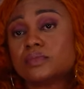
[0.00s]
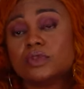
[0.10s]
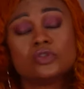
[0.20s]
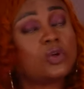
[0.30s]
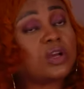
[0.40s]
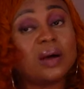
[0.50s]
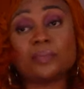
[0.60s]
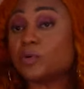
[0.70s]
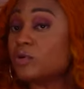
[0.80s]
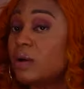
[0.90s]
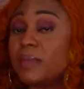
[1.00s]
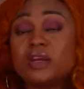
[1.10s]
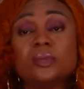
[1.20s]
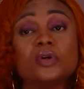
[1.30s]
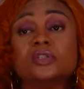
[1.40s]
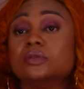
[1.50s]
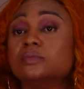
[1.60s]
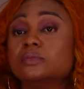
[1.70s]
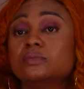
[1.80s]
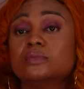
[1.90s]
So you can program anybody.
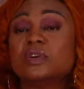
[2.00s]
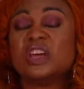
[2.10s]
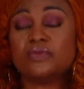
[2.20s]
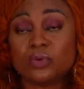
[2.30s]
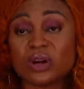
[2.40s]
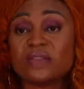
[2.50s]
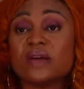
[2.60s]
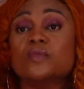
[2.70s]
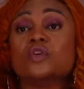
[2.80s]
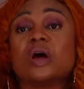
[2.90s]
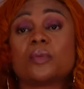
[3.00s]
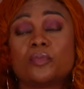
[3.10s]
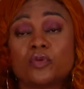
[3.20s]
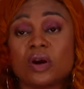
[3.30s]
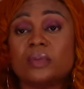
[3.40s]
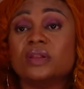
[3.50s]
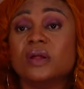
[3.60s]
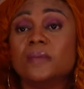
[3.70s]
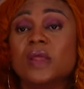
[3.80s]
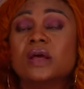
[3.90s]
Even without them knowing, you are programming them.
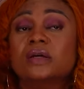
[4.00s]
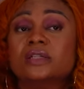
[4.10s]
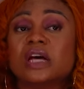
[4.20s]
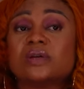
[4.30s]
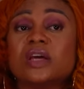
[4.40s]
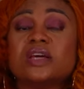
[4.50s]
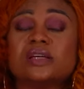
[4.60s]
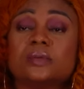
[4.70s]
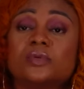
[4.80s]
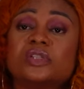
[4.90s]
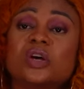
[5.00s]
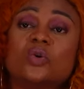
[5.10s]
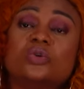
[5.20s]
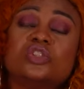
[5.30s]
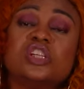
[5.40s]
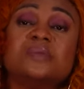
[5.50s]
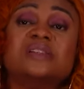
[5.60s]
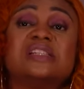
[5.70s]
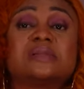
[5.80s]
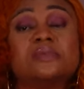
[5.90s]
That's why you hear some people say, oh, she's been
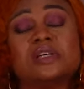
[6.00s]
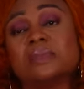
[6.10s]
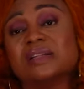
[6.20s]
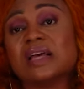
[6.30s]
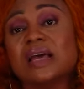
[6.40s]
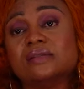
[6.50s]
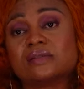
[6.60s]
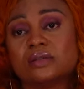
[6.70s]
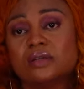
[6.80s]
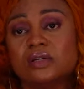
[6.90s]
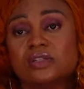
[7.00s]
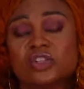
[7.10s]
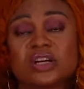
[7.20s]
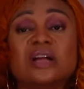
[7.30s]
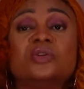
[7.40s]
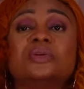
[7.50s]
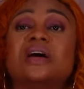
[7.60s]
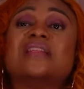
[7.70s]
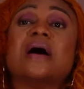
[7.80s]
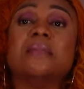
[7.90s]
stigmatized. She can't do without
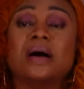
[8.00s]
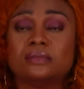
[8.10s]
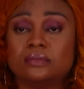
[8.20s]
that man.